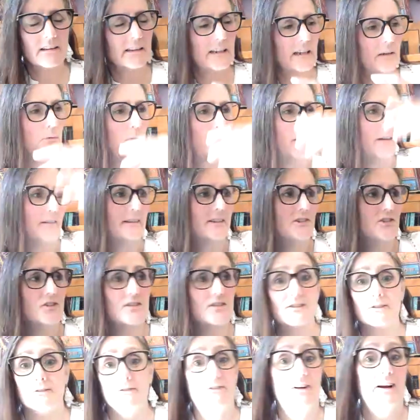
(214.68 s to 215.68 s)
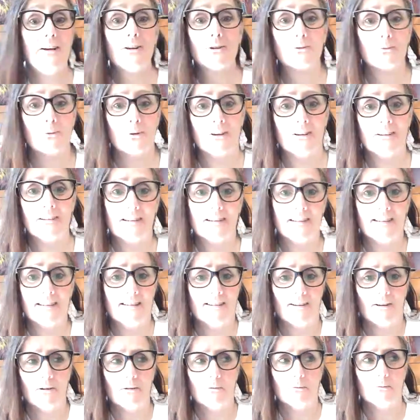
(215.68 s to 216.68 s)
think, well, it's just a firework, you
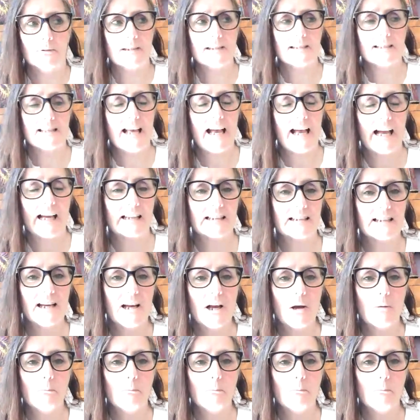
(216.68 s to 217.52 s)
know, what's that?